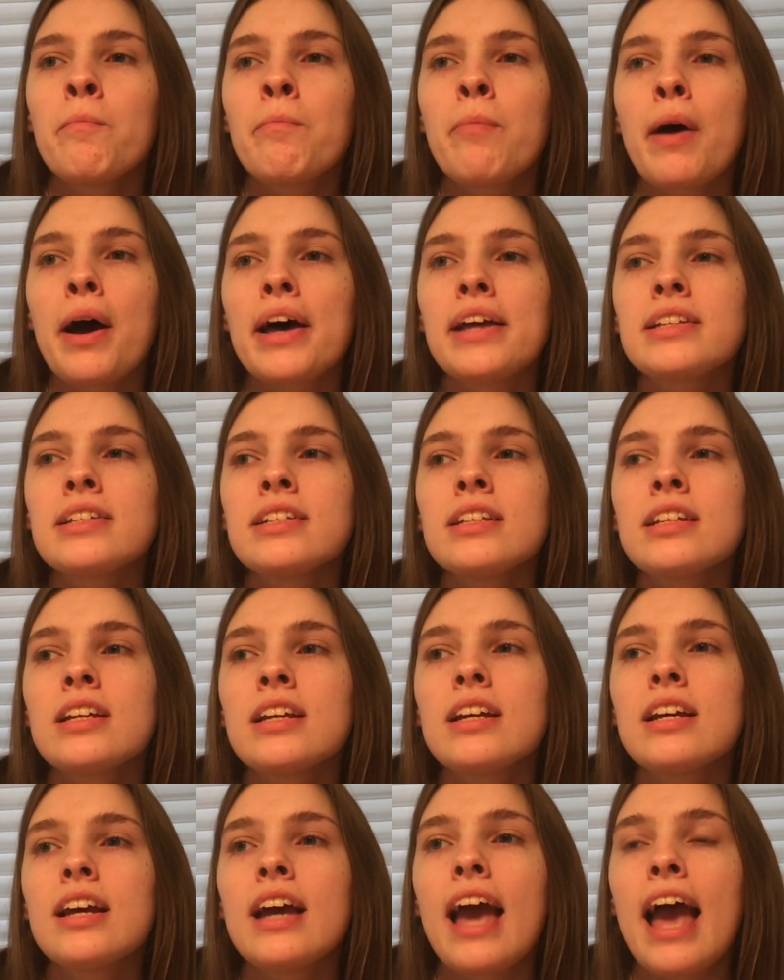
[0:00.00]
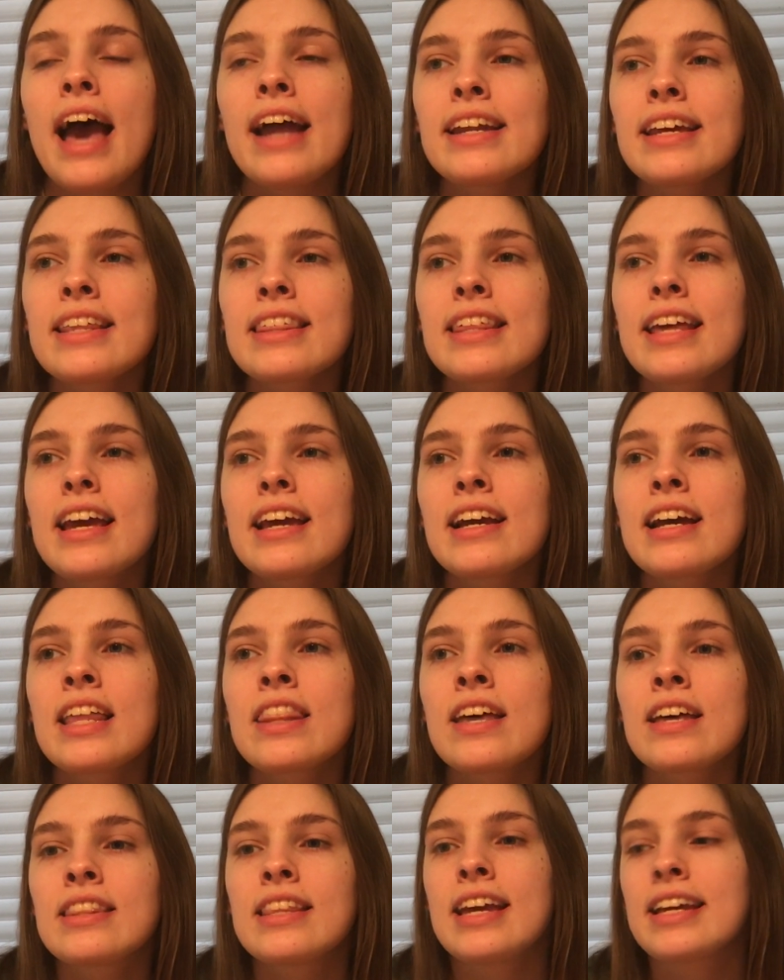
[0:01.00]
But anything
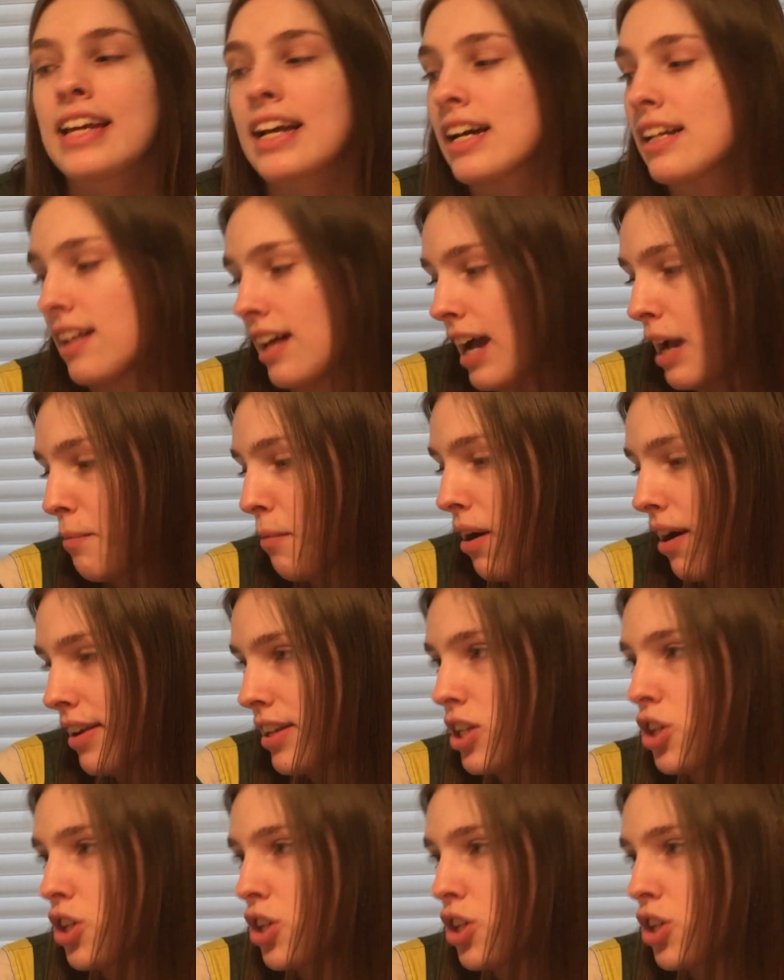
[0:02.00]
that they can climb on,